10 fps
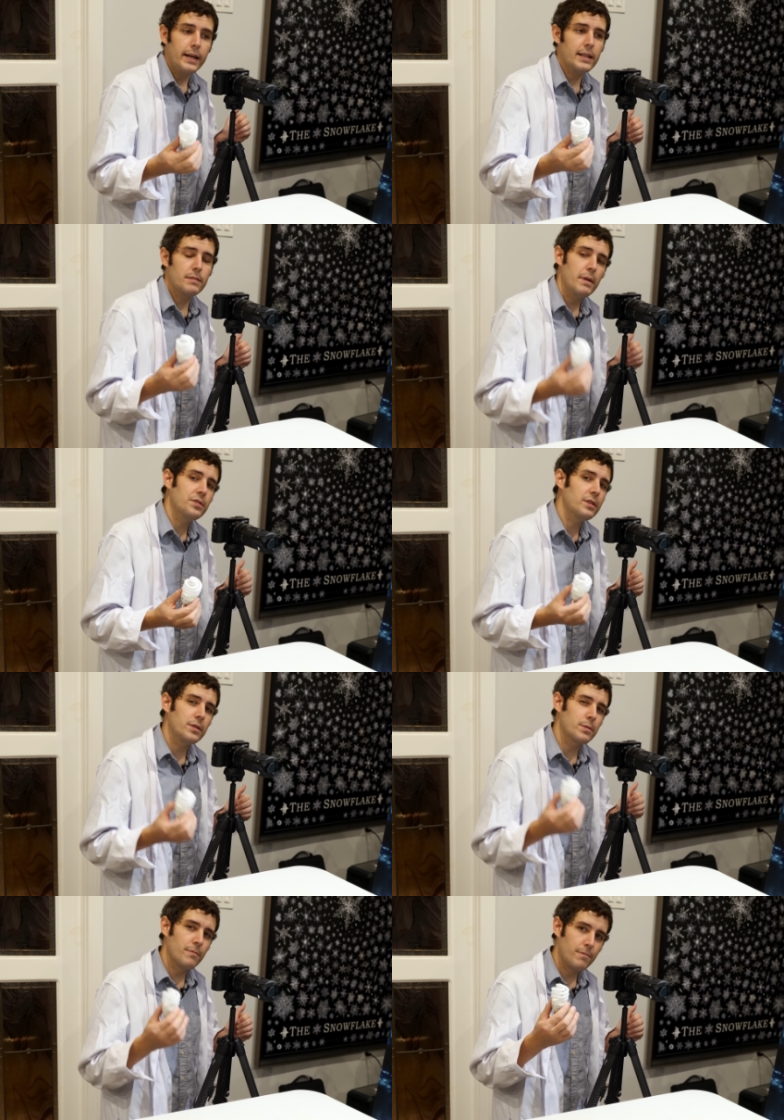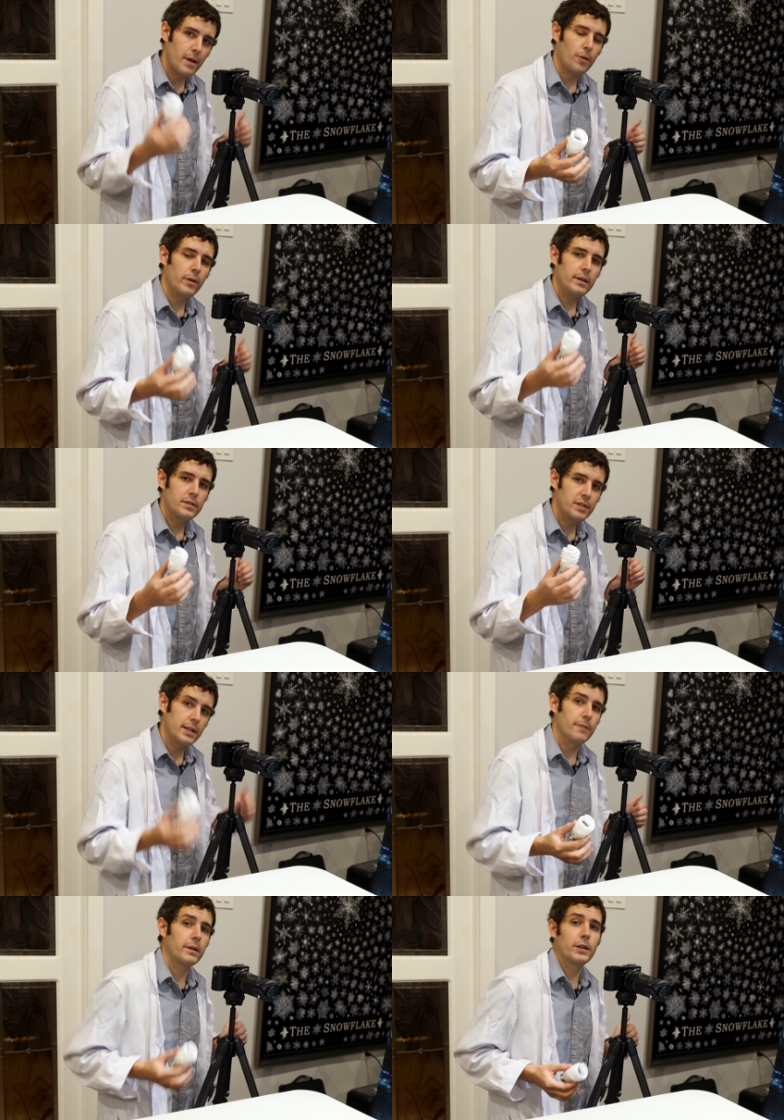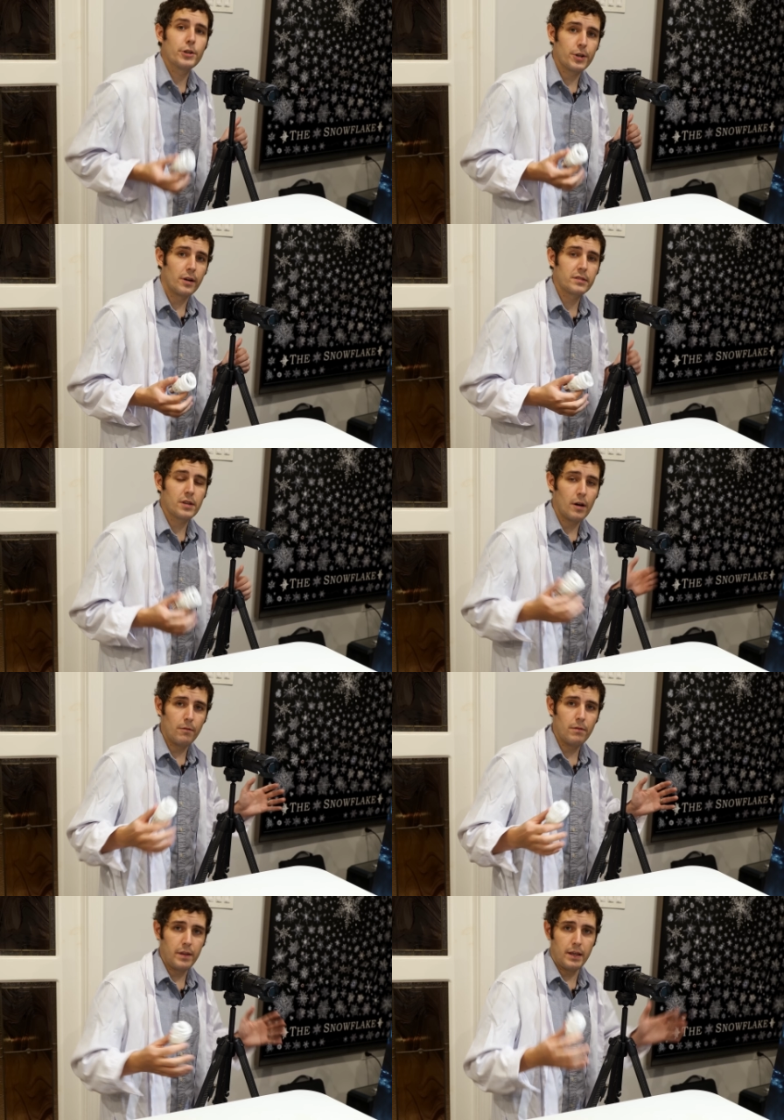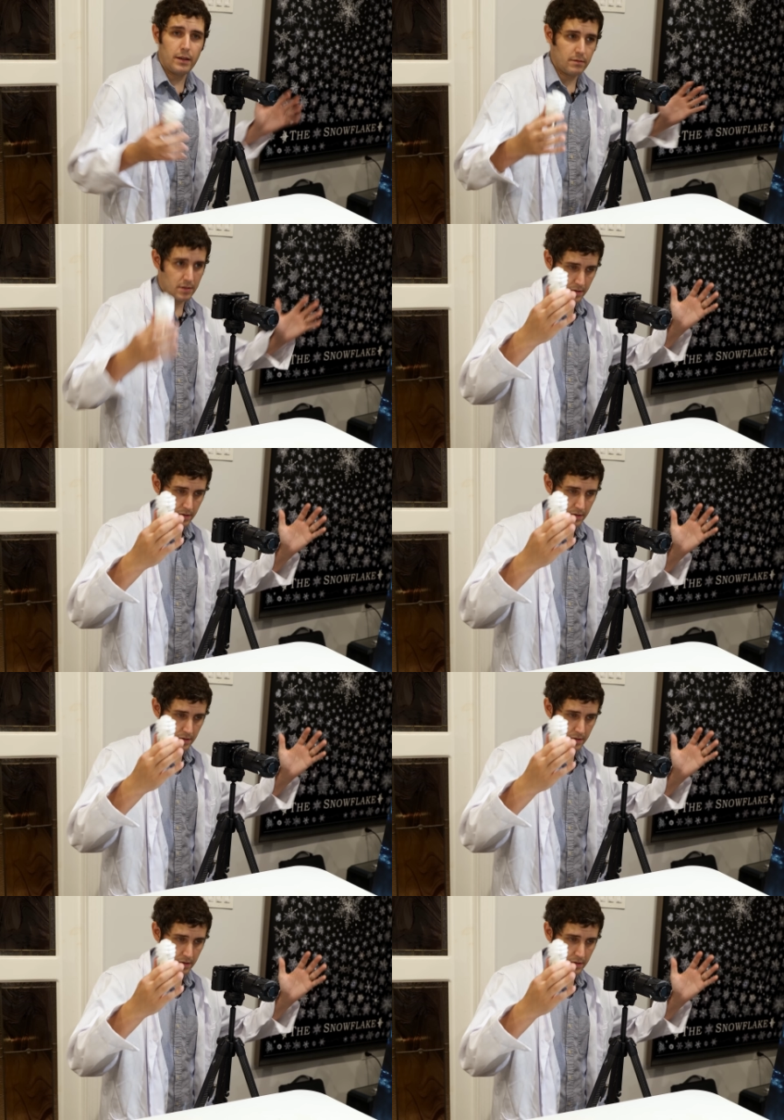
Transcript: it's missing some very significant chunks of the